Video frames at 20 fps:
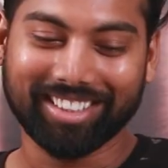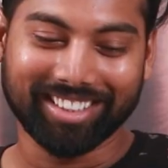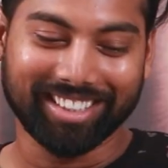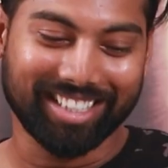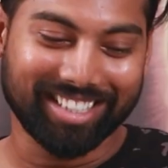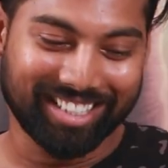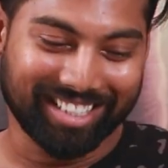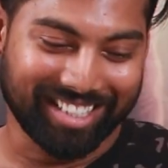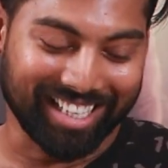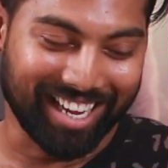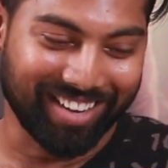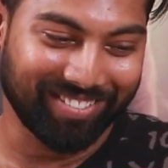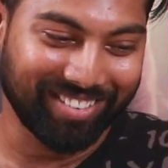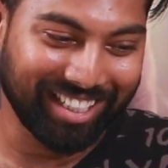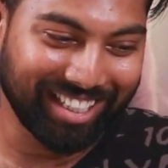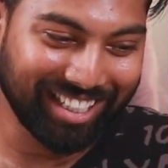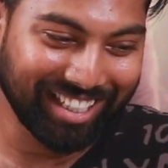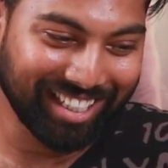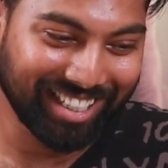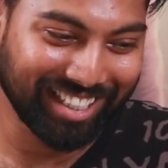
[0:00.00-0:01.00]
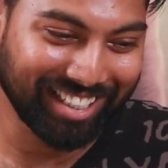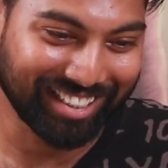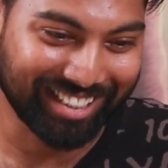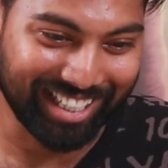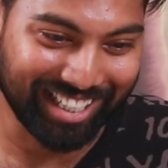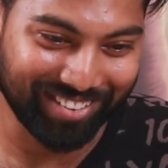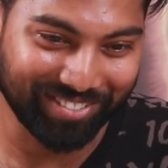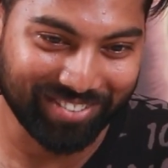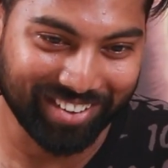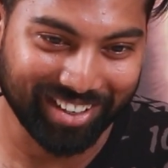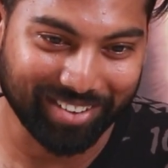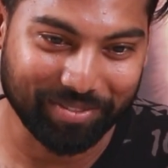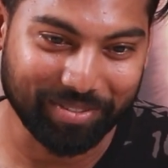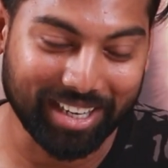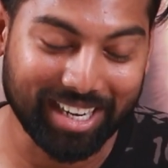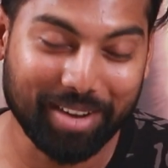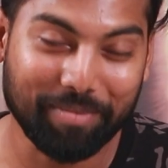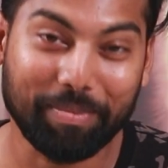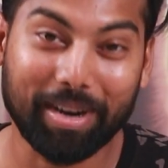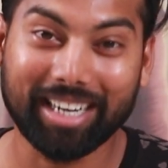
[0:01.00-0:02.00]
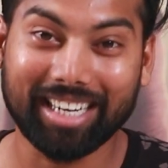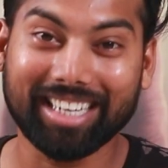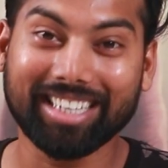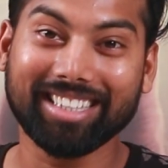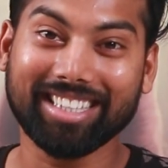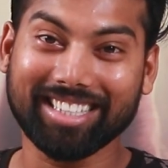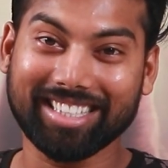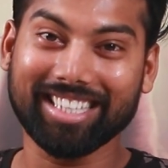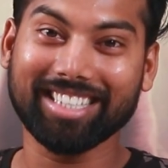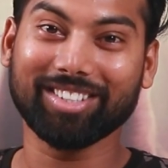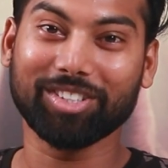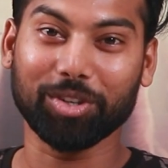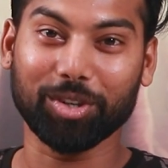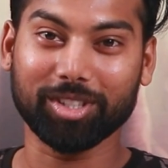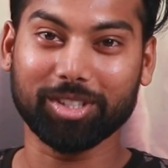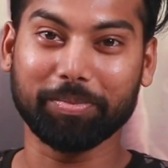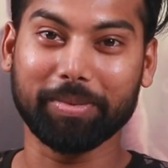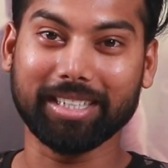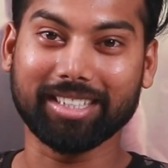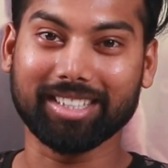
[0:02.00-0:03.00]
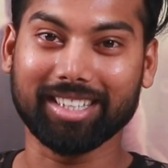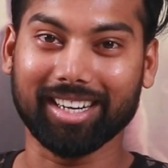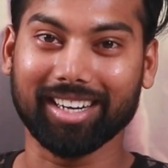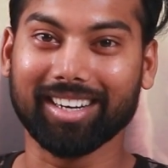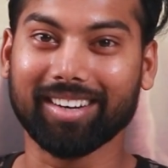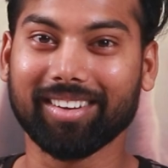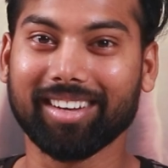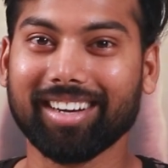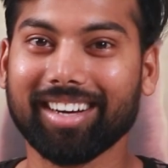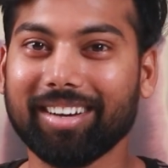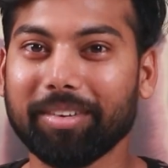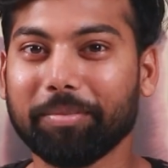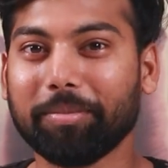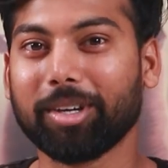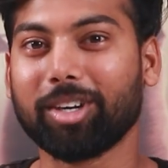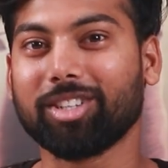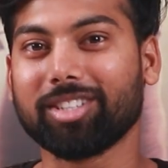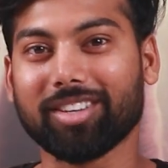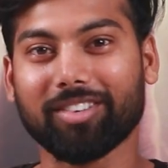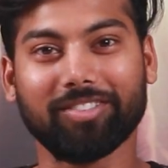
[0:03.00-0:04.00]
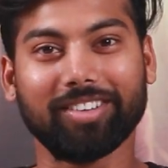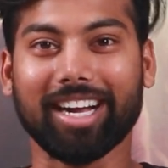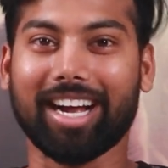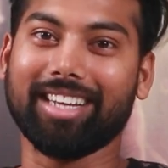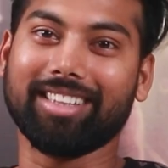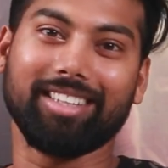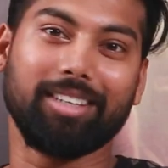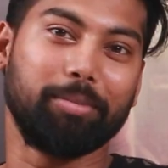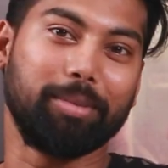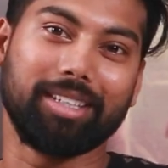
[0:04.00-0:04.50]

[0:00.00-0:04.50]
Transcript: It's everyday thing for me. But this is so special because of Gayatri